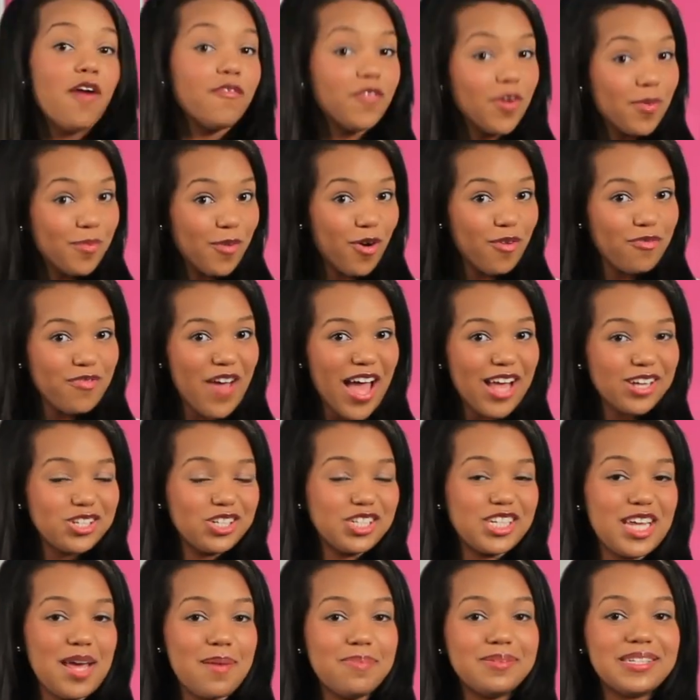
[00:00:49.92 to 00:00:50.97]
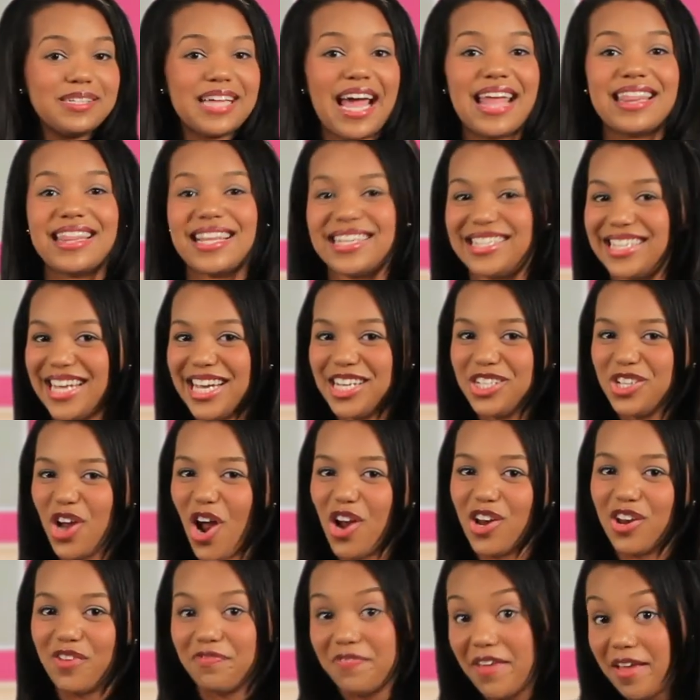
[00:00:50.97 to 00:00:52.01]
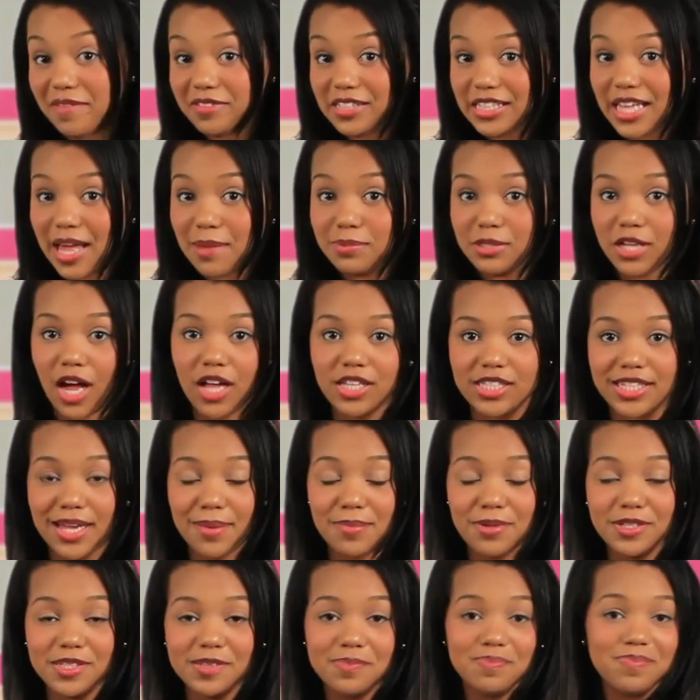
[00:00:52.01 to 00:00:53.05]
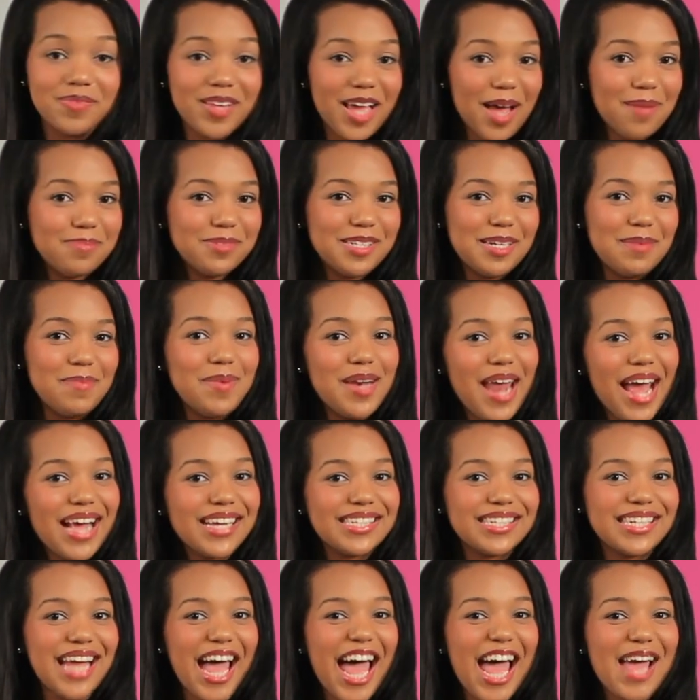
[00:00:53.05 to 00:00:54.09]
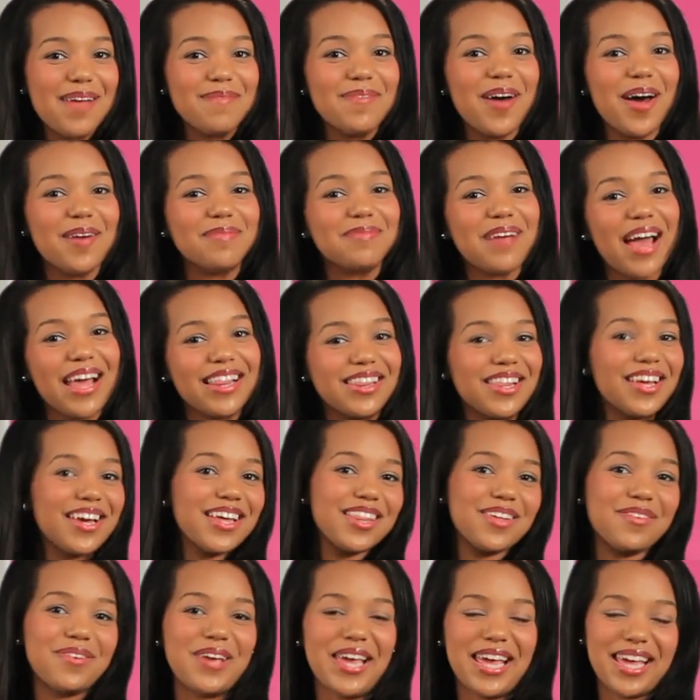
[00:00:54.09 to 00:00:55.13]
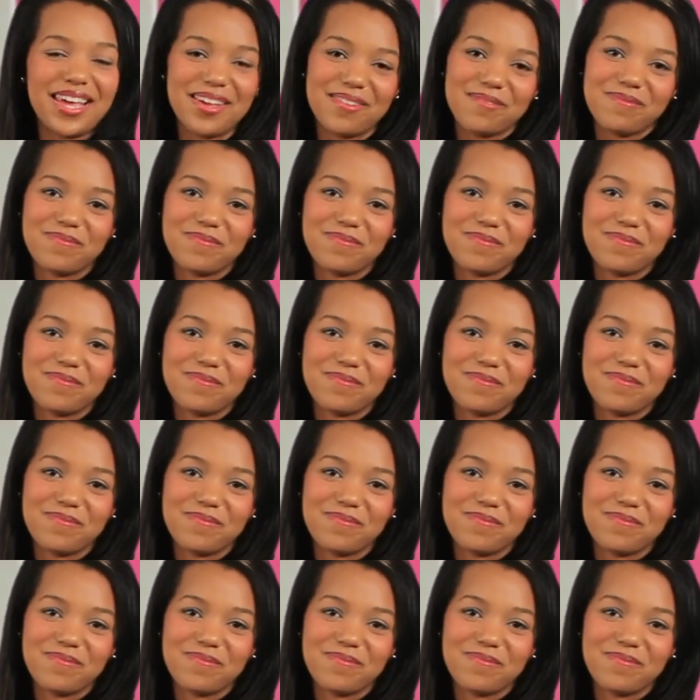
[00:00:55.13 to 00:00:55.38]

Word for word: For more fashion tips and the dish on your fave celebs ensembles, come see me next time on my Look of the Week.